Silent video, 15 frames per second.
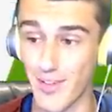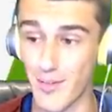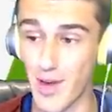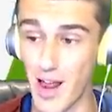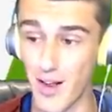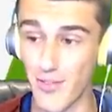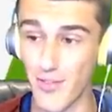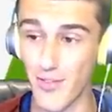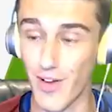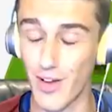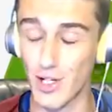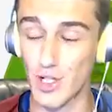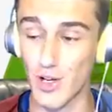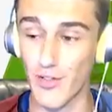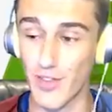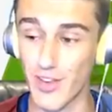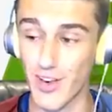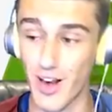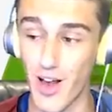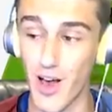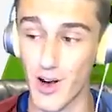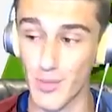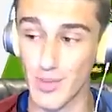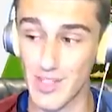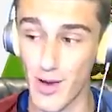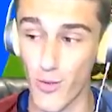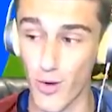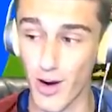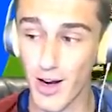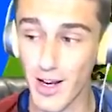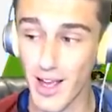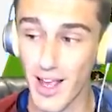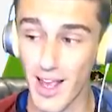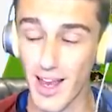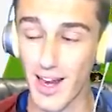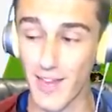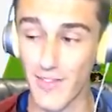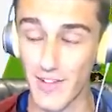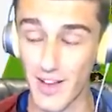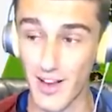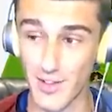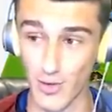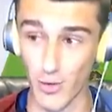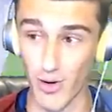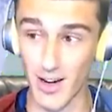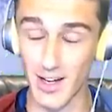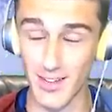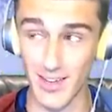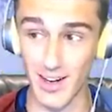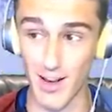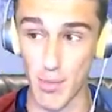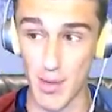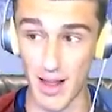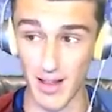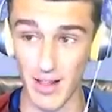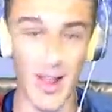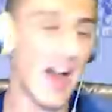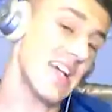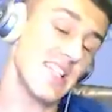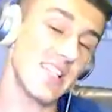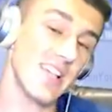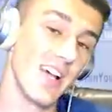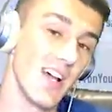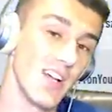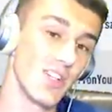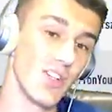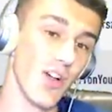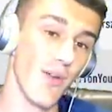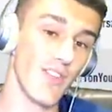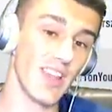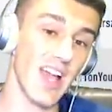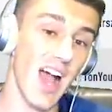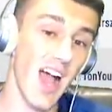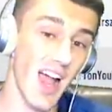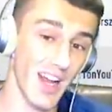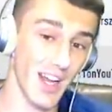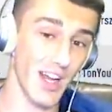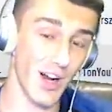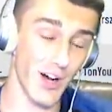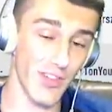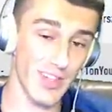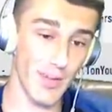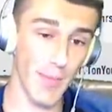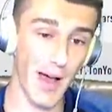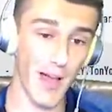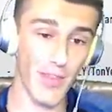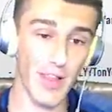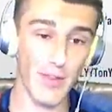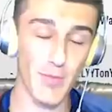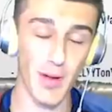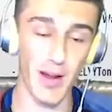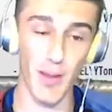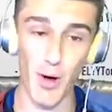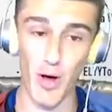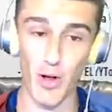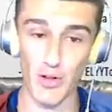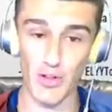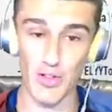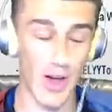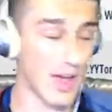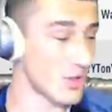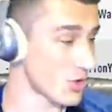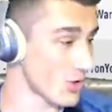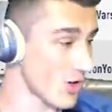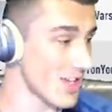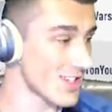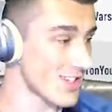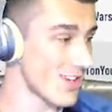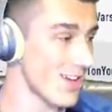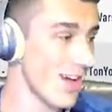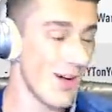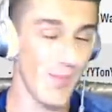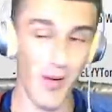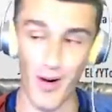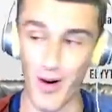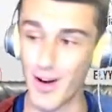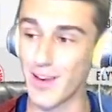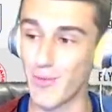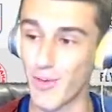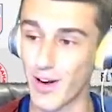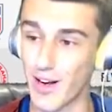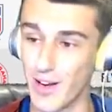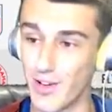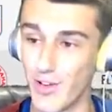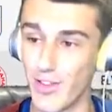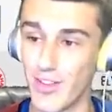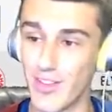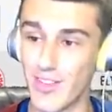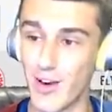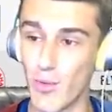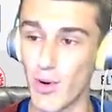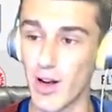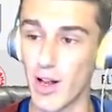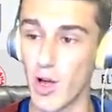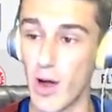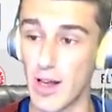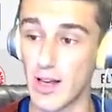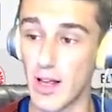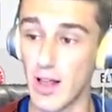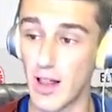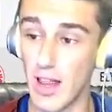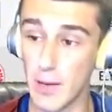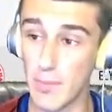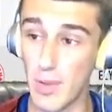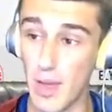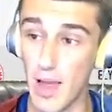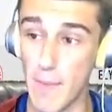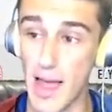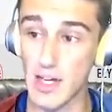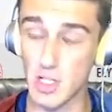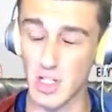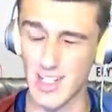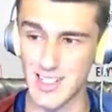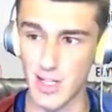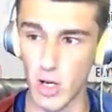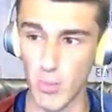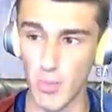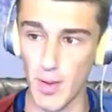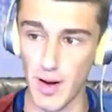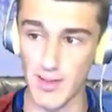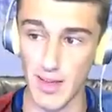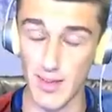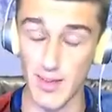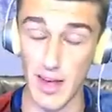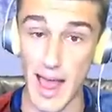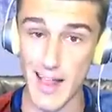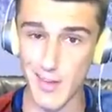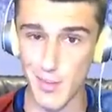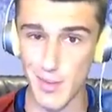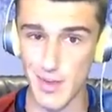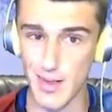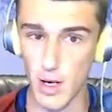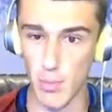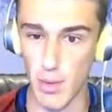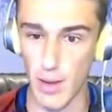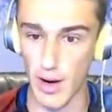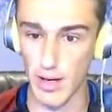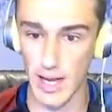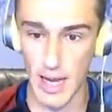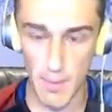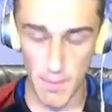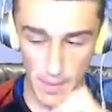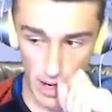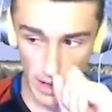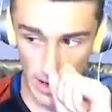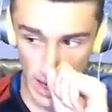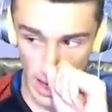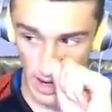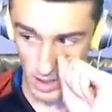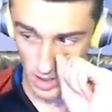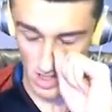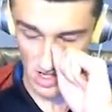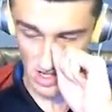I'm not uh, sure if it's going to 100% work. And if it doesn't work, it's going to give me a loss. So I'm kind of nervous about this, but I'm also, I trust park and we're going to do this here. We're going to go ahead and click play match on a single player season. It has to be single player. Can't be online.